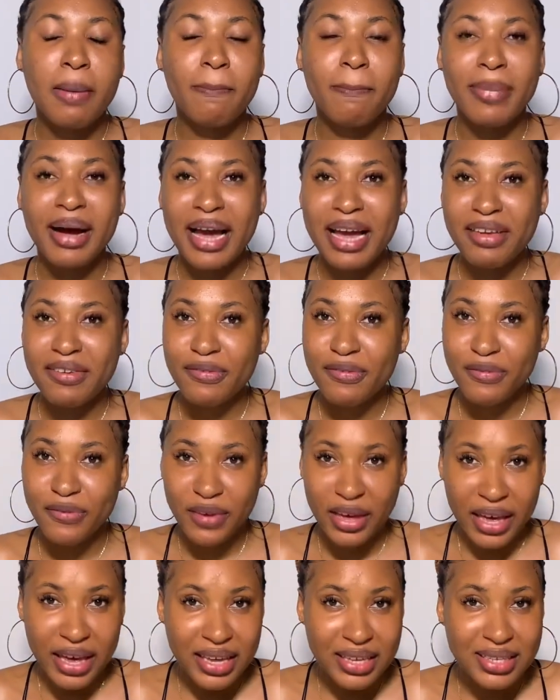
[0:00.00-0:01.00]
my
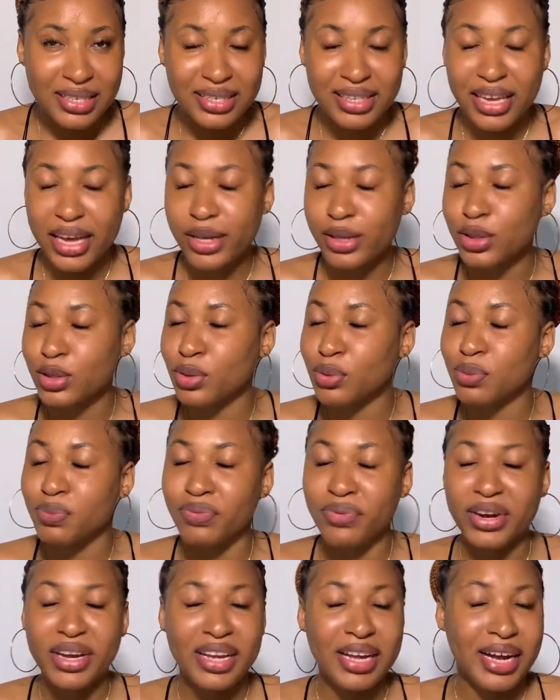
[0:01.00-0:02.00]
face gets to
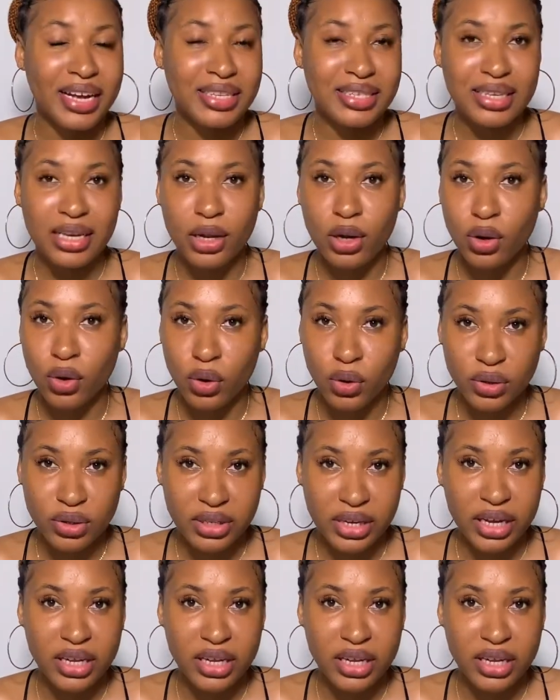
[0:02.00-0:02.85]
break out a lot